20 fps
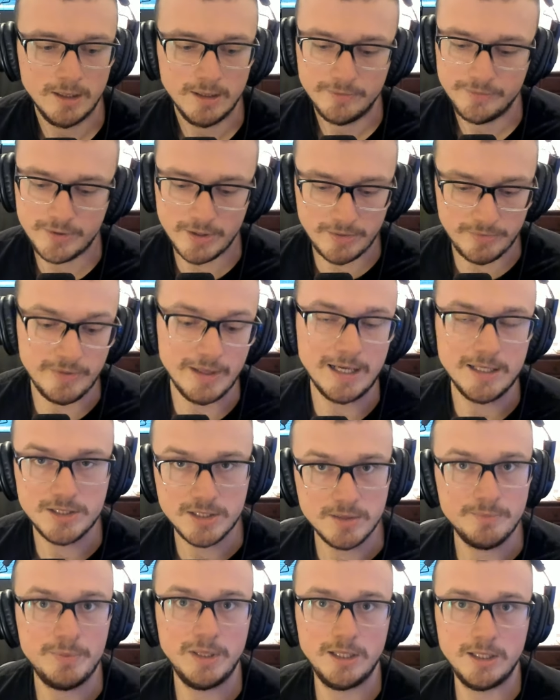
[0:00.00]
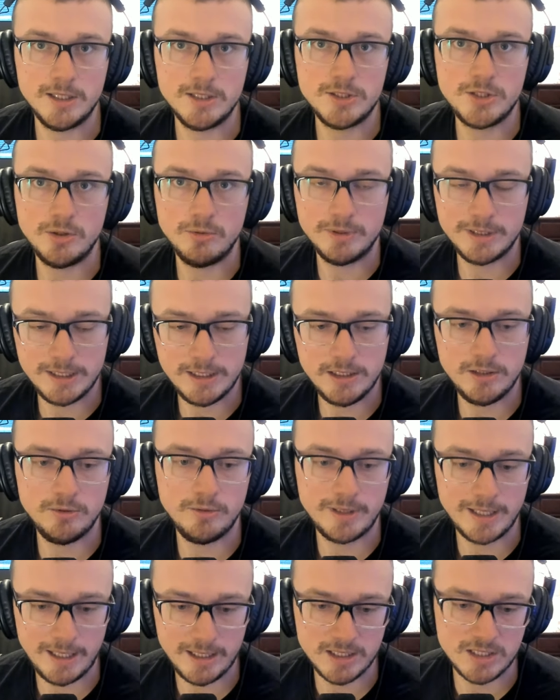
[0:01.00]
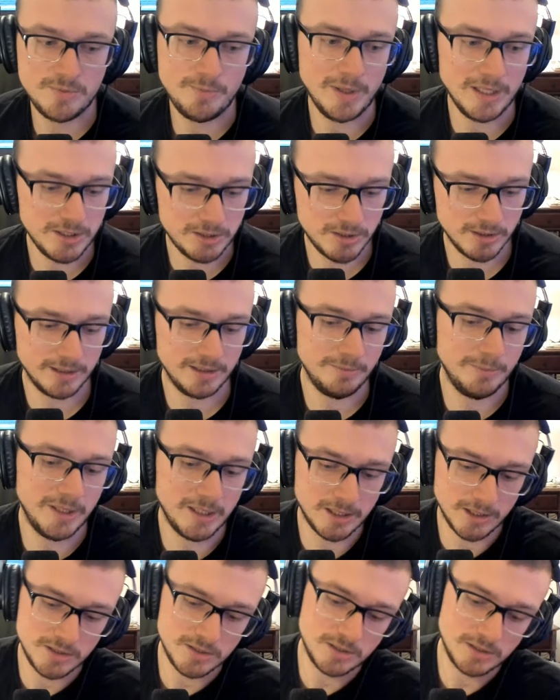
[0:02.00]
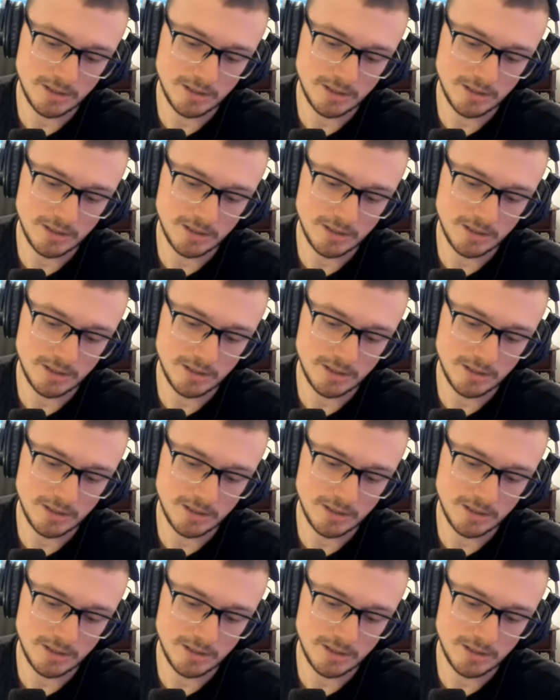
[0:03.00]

that's a big issue in the UK, especially because